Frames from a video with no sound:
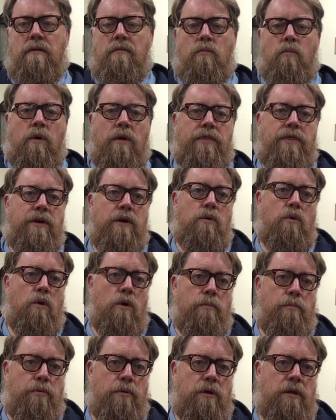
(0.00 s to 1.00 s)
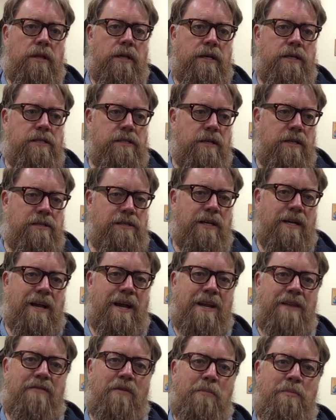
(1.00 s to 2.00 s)
what the corporal is, that it's a
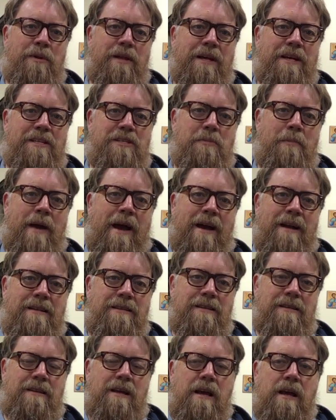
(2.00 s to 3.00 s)
kind of a placemat,